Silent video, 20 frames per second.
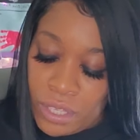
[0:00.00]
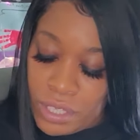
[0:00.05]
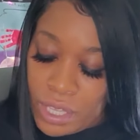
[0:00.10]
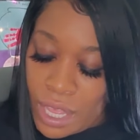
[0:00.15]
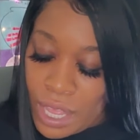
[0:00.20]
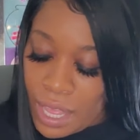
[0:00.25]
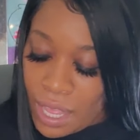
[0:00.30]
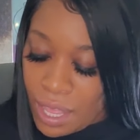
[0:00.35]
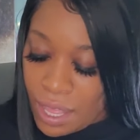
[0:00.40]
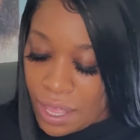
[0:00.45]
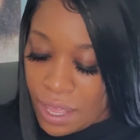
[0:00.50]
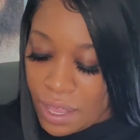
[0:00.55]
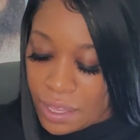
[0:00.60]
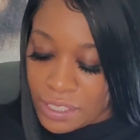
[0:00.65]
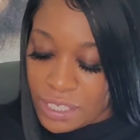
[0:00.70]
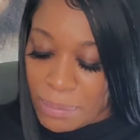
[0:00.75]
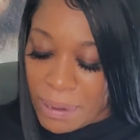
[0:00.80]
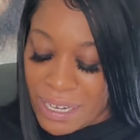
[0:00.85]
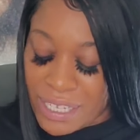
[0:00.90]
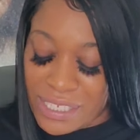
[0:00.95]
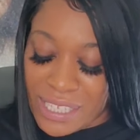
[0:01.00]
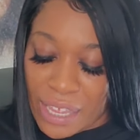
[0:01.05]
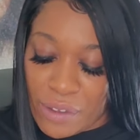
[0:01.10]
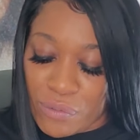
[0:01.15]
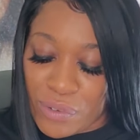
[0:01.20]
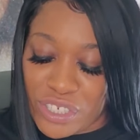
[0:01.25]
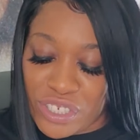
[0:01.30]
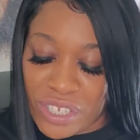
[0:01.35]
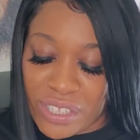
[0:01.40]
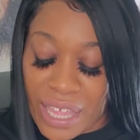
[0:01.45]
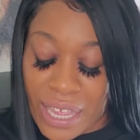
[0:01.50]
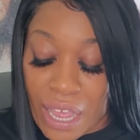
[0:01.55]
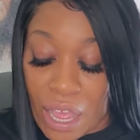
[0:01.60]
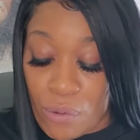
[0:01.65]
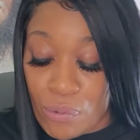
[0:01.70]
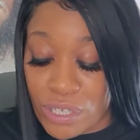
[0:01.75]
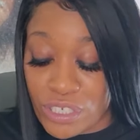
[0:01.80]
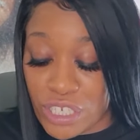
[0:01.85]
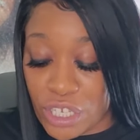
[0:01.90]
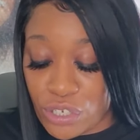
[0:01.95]
Yeah, somebody's like wishing, like,
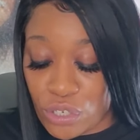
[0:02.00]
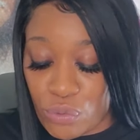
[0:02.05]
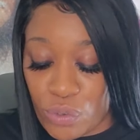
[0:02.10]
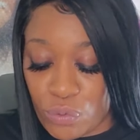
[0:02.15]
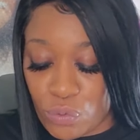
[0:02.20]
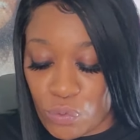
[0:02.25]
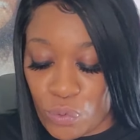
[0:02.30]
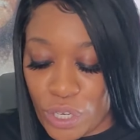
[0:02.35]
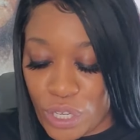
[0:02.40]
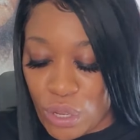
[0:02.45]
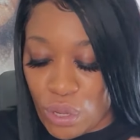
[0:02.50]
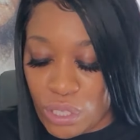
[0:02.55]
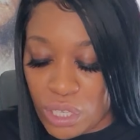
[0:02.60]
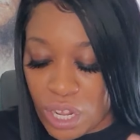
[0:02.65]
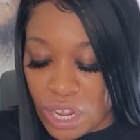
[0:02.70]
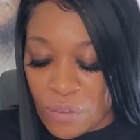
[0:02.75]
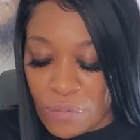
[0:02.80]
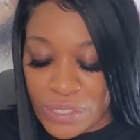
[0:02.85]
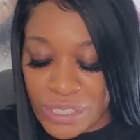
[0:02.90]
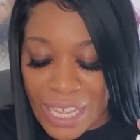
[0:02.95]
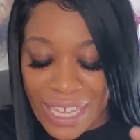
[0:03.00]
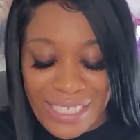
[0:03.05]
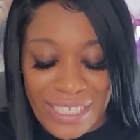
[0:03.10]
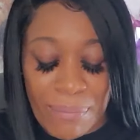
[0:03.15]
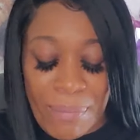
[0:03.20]
I wish I knew what real love was like.